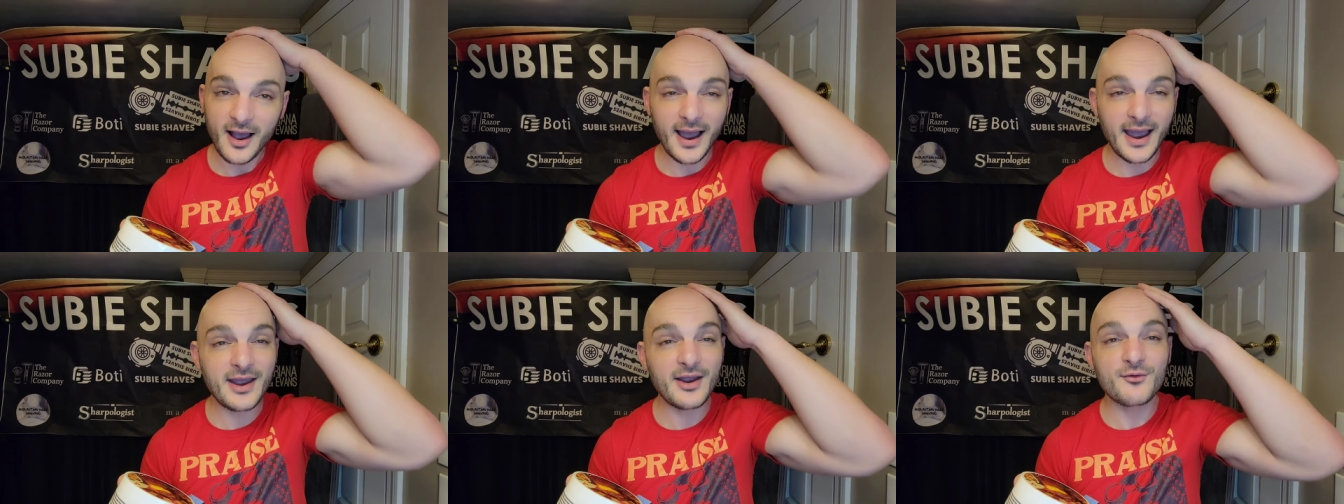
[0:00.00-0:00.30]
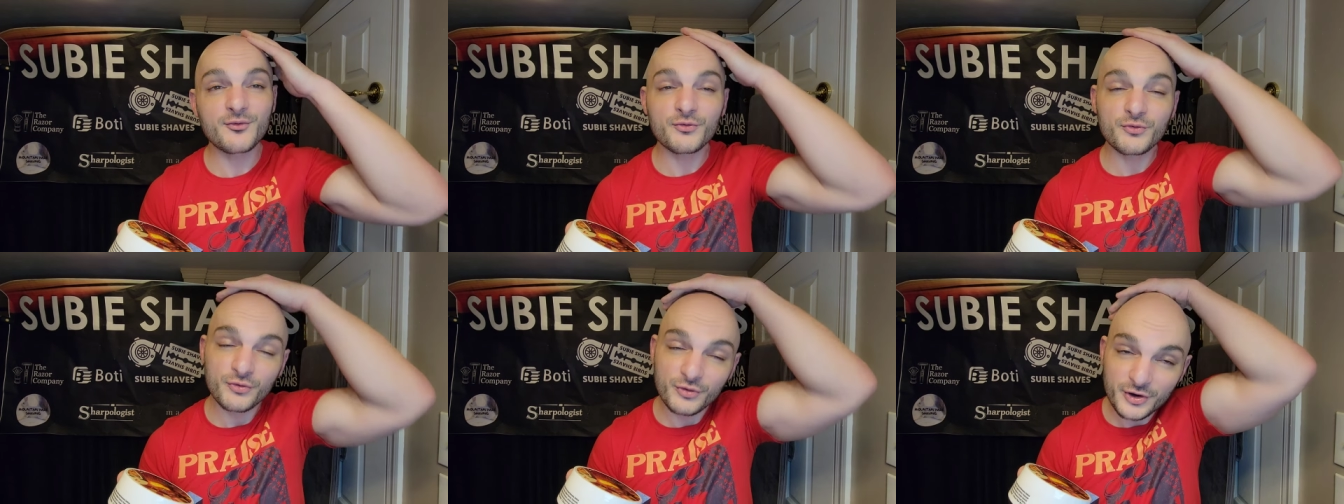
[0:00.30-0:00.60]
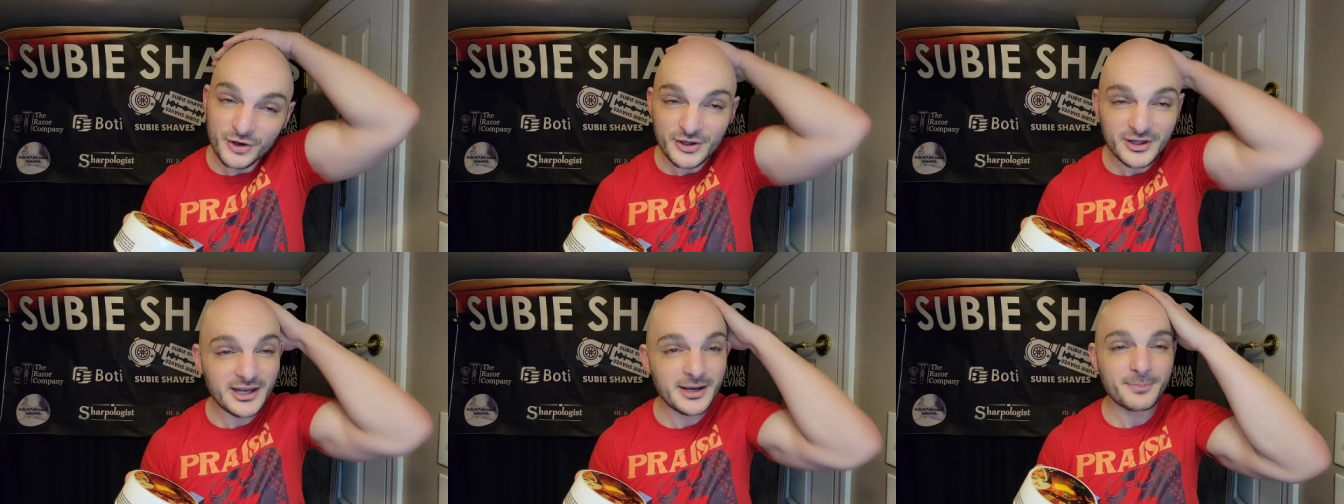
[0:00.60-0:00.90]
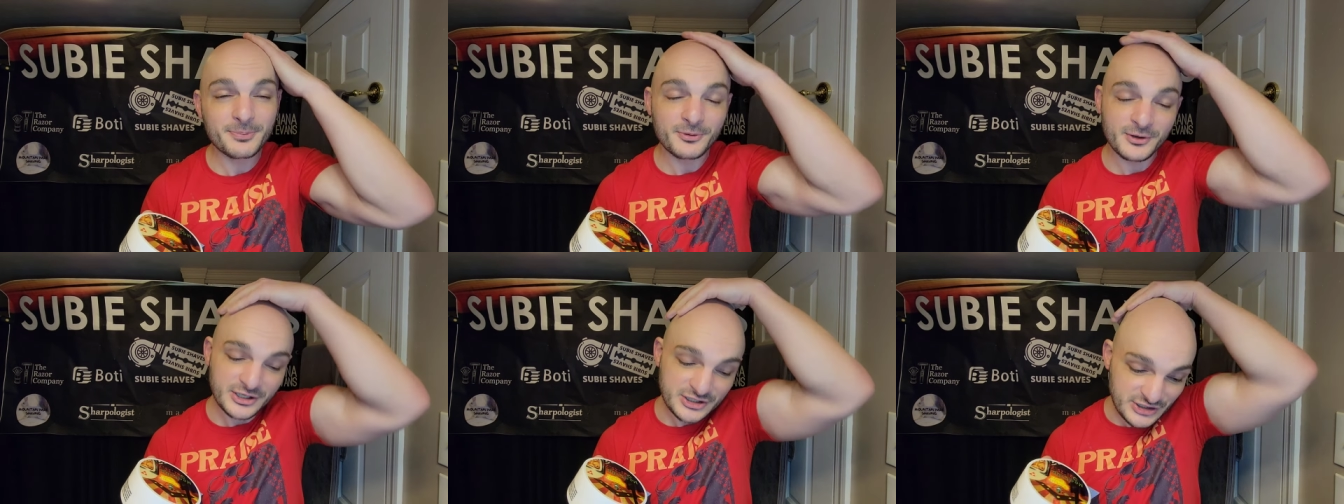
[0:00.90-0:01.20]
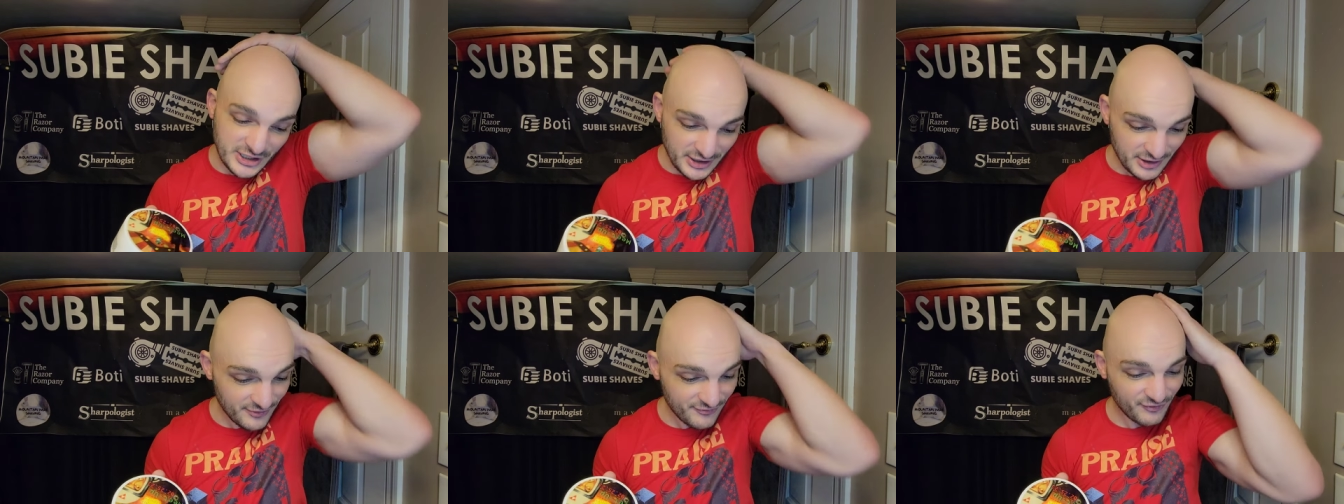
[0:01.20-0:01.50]
I really
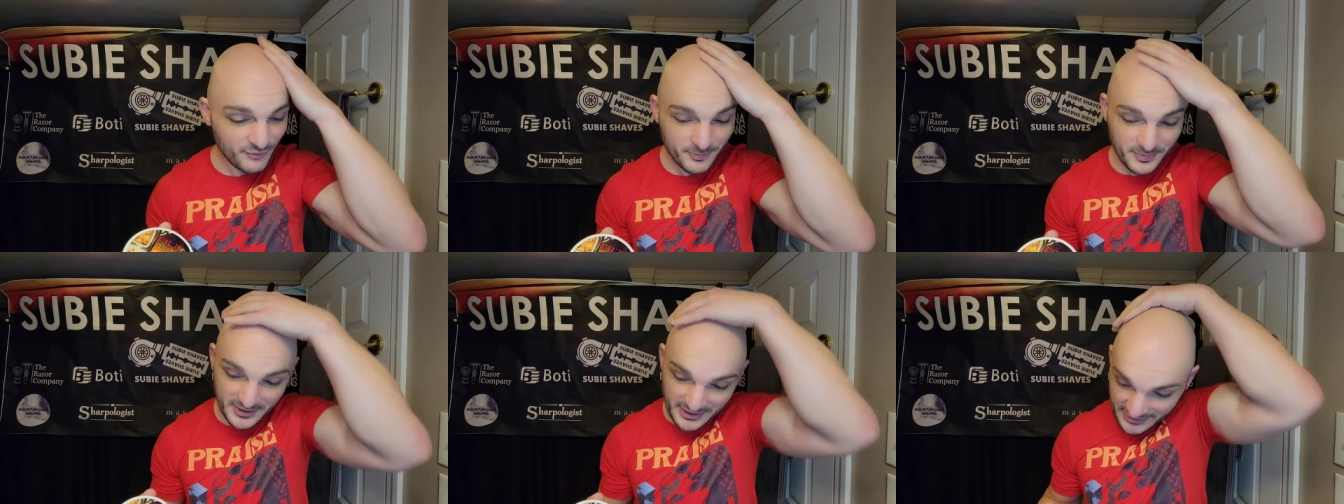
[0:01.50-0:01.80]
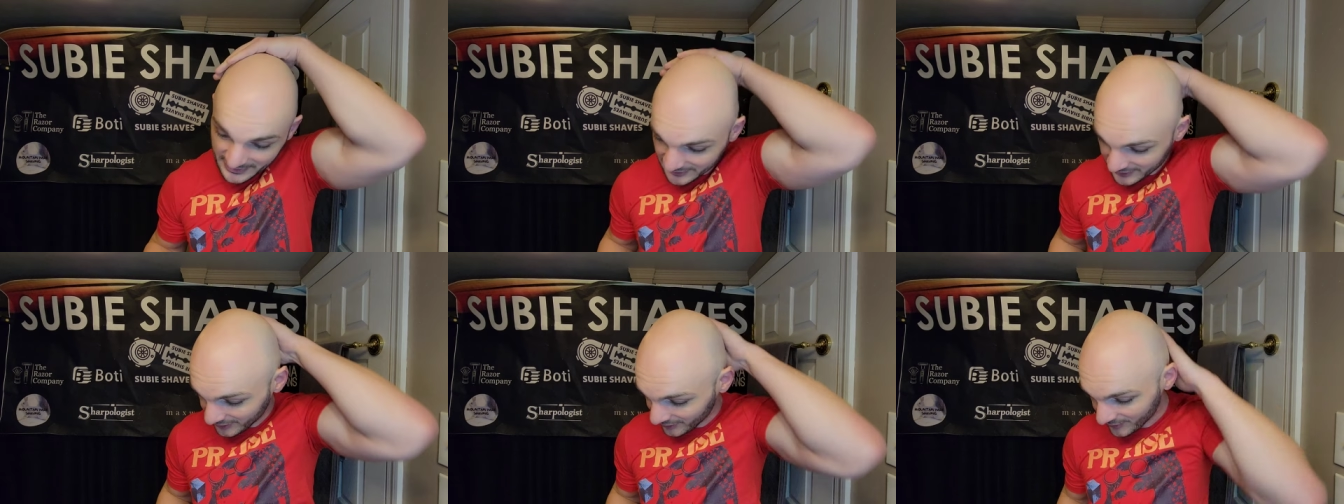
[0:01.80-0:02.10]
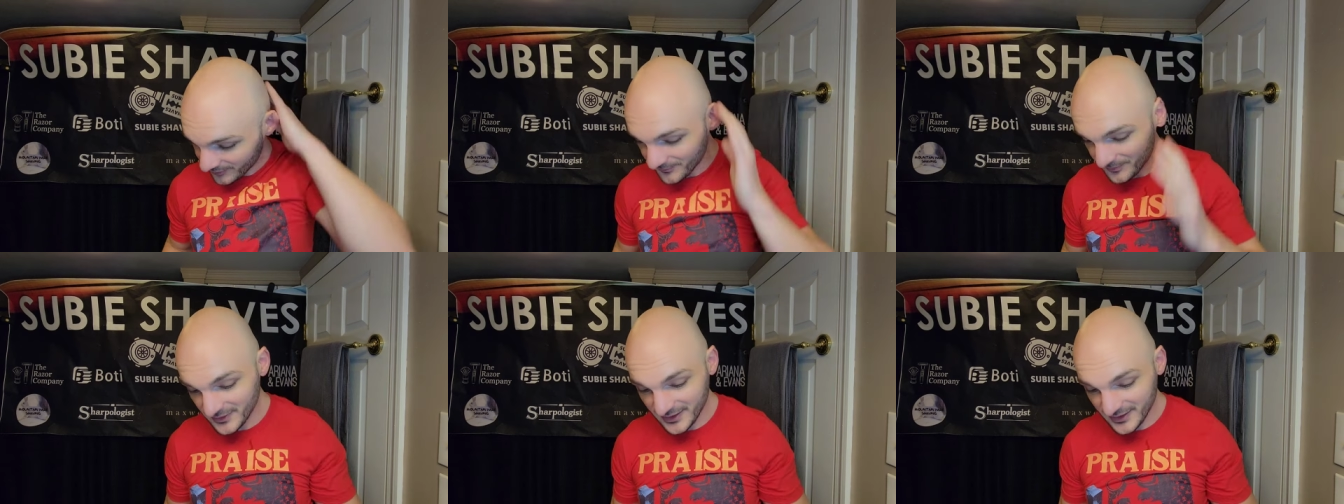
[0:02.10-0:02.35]
appreciate you for being here.